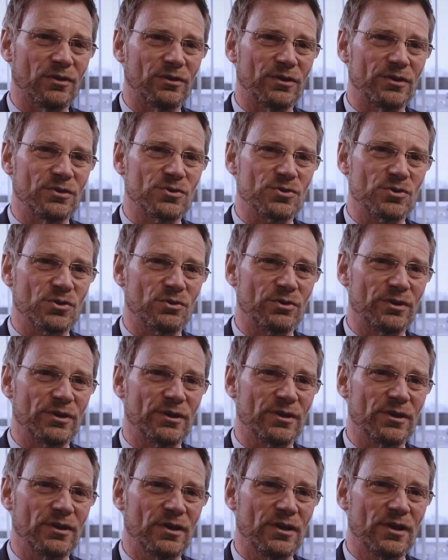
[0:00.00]

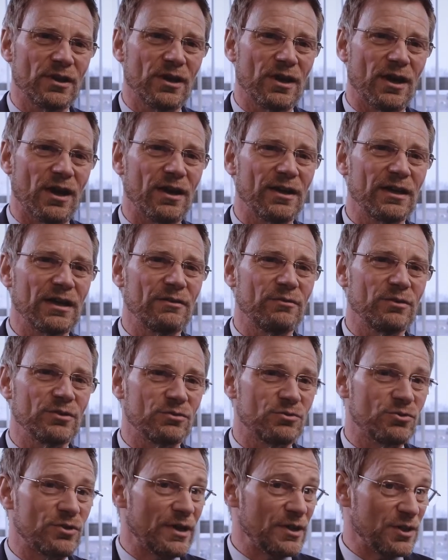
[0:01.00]
ensuring high levels of
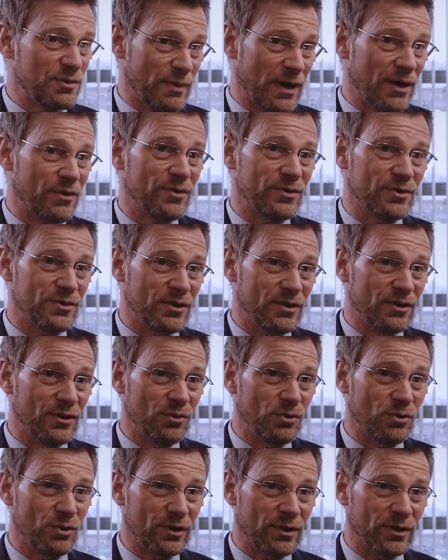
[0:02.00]
transparency in the
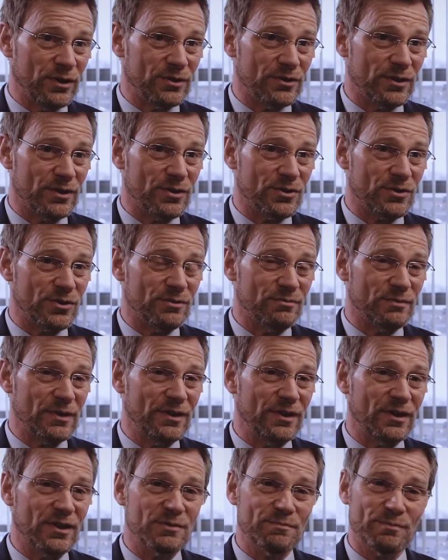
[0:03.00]
organisation. I
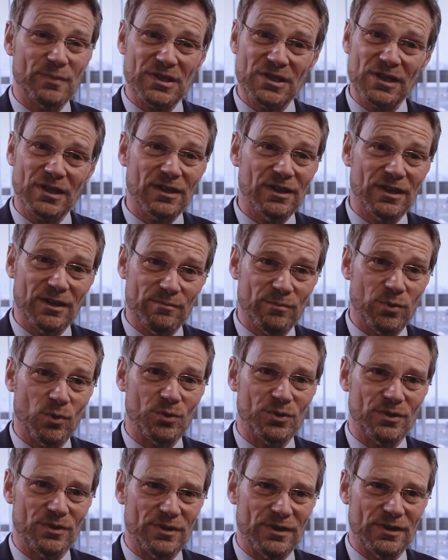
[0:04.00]
think it's particularly
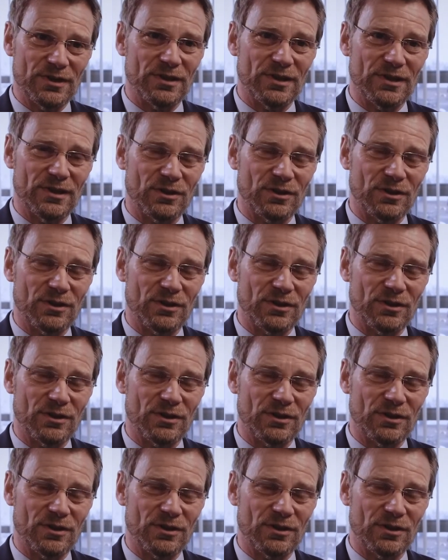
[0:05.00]
important in a